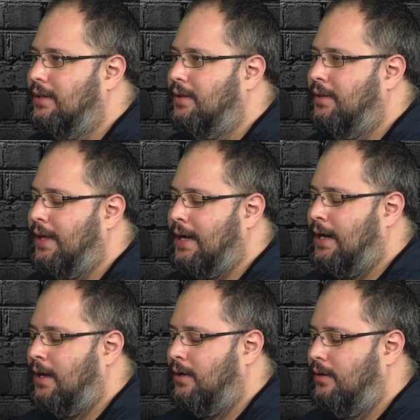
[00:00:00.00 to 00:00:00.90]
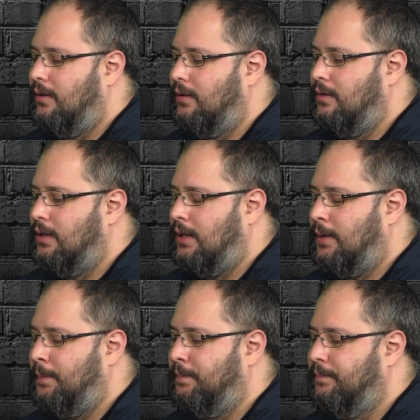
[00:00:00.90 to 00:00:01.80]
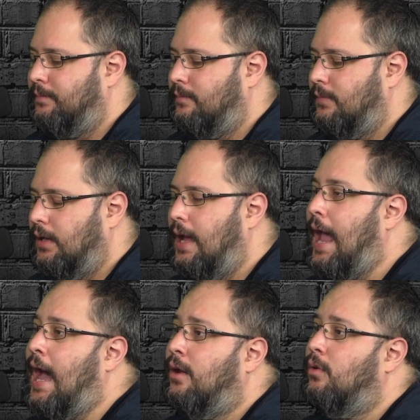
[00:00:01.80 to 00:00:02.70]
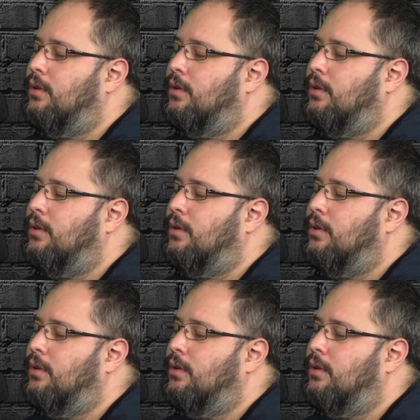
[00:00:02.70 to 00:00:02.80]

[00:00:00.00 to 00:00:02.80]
that at